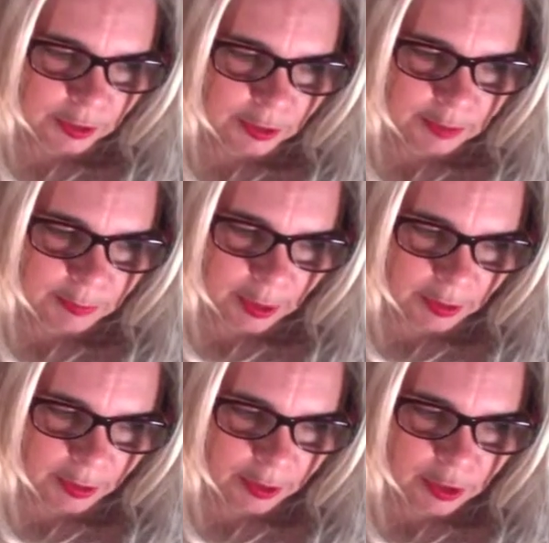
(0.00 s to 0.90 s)
this
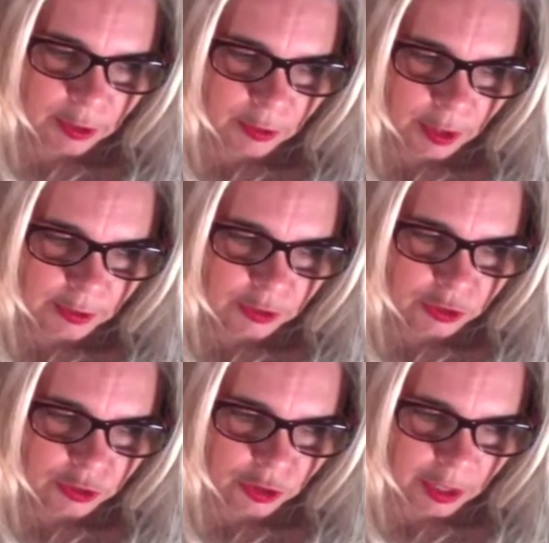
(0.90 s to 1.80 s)
month. You are
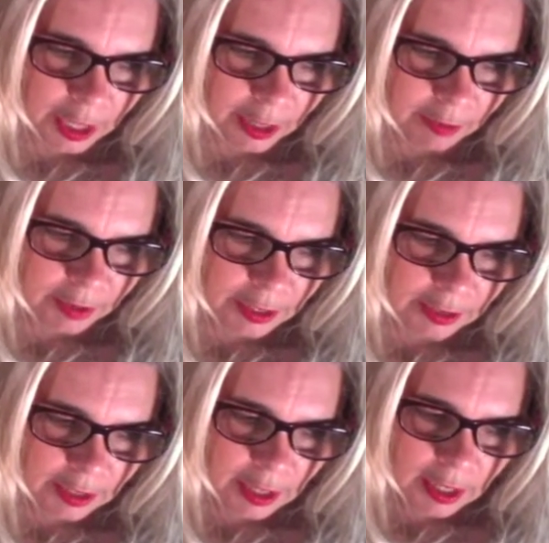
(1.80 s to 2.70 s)

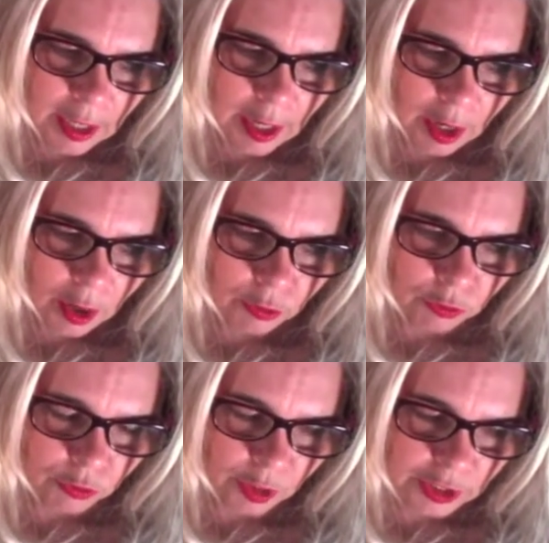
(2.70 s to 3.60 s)
striving,
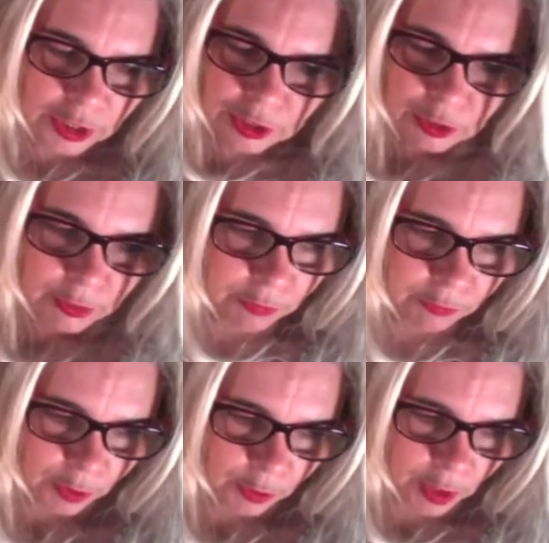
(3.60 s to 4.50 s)
rushing to and
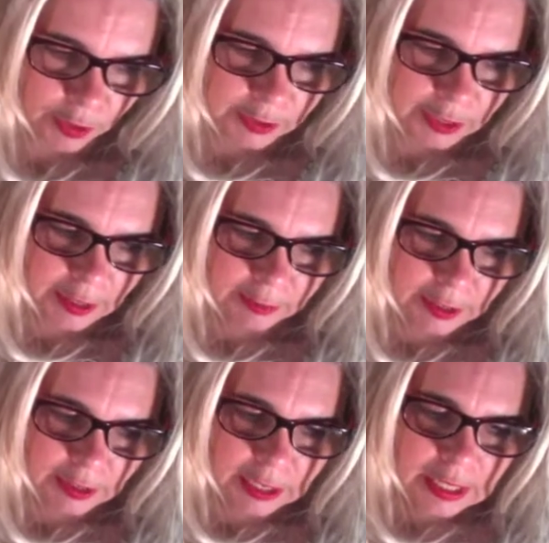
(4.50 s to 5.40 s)
fro all the time,
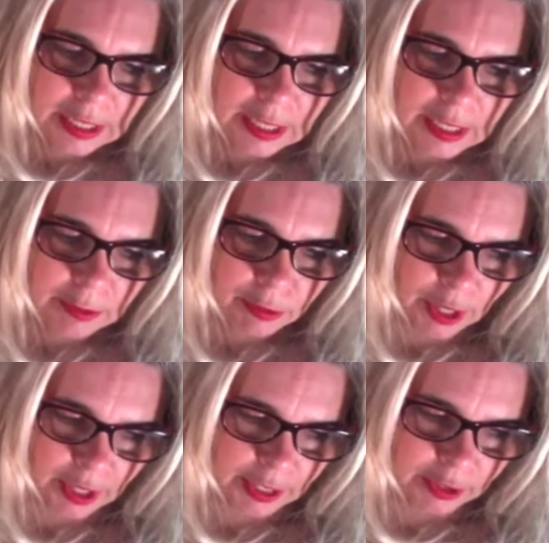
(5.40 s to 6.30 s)
dear
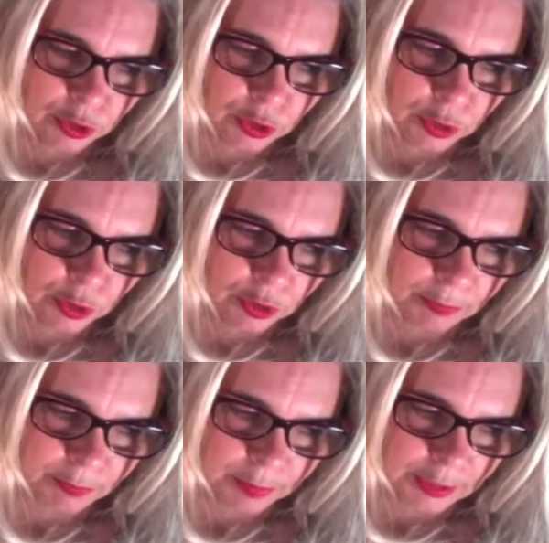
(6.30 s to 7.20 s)
Libra. It could
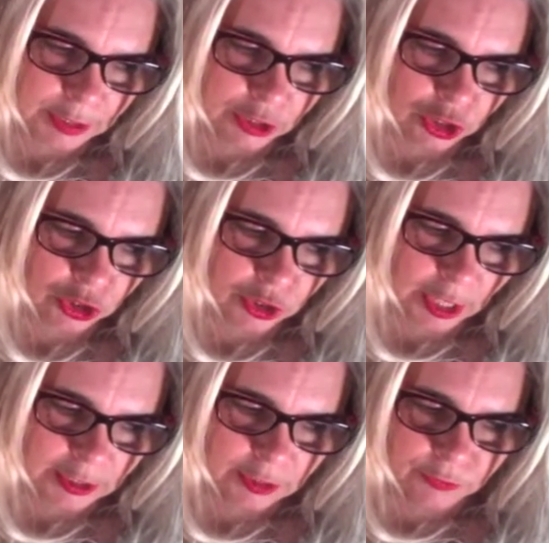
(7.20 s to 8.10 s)
be
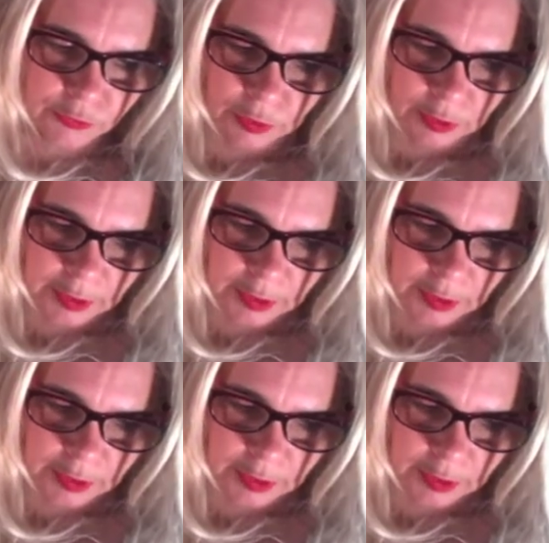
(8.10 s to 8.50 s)
stressful.